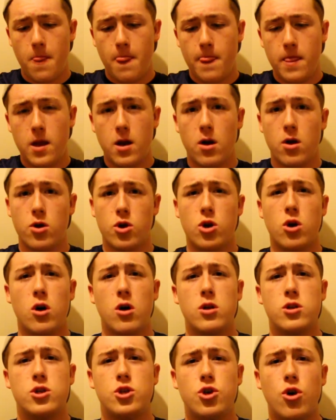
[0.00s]
you know,
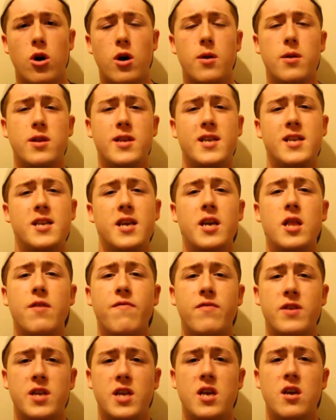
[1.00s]
try to see the
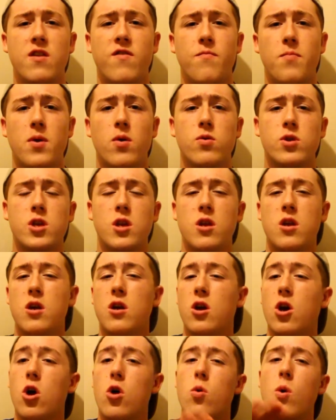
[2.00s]
physique you've built so you
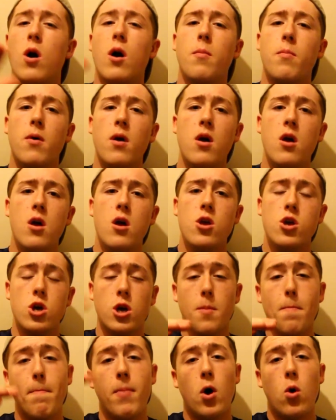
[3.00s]
can go up, you
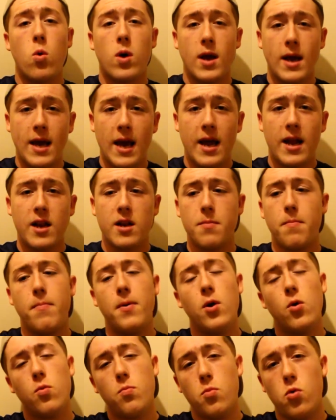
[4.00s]
can bulk again and
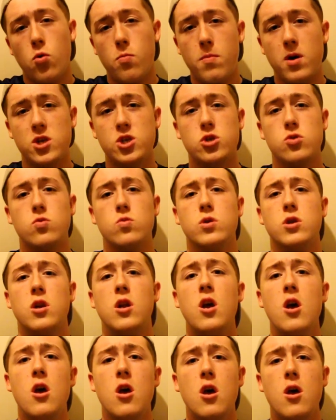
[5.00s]
build more muscle. And
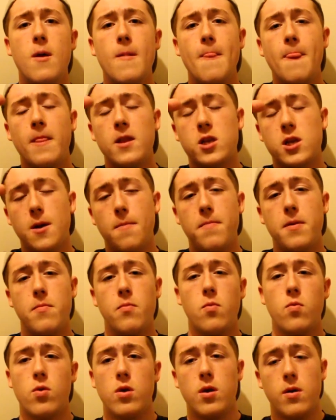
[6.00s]
some
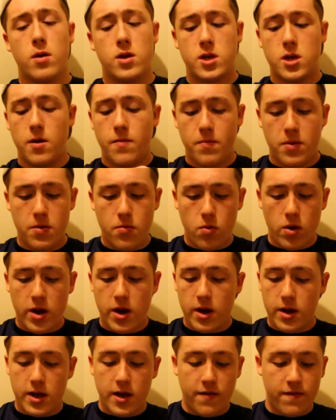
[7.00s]
people
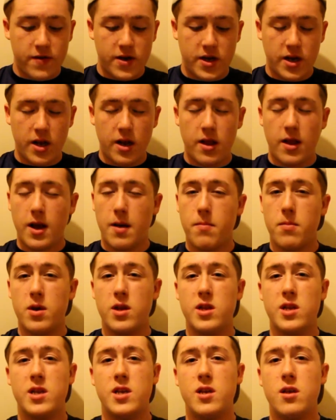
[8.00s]
hit a deficit, and that
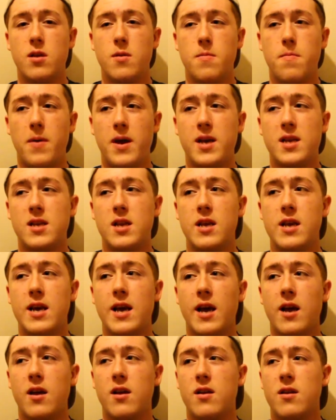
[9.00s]
means basically you
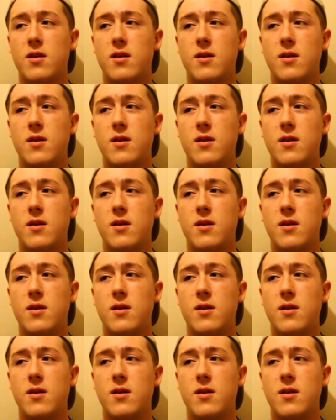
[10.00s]
get,